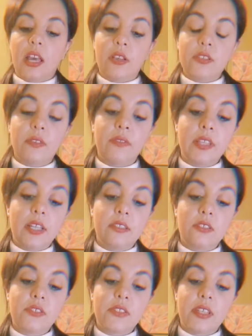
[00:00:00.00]
I also feel like
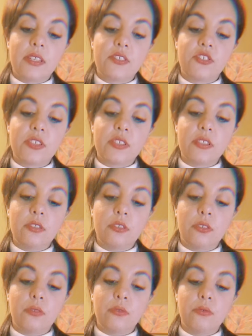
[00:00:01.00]
just things, just, you
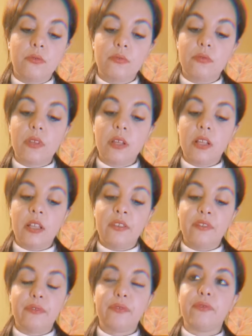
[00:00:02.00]
know,
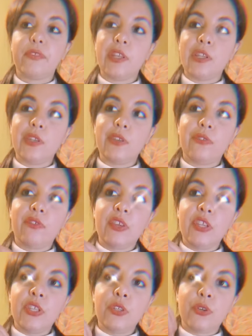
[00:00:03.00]
of
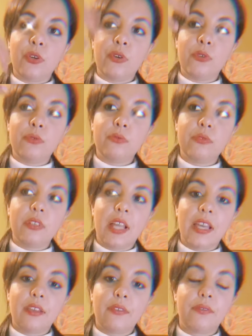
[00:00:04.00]
your own
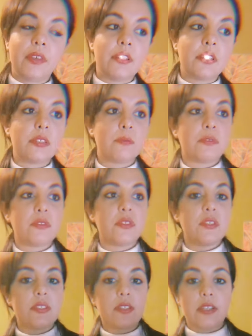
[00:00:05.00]
life and this
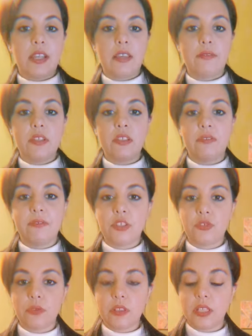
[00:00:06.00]
person's life
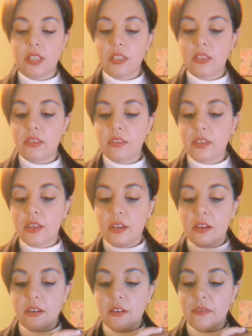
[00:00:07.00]
individually,
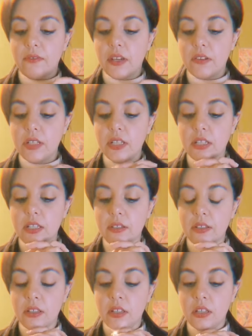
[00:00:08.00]
that are
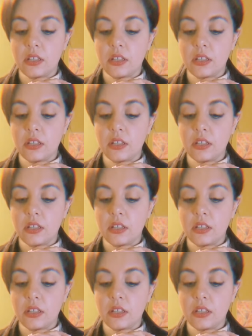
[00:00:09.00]
very,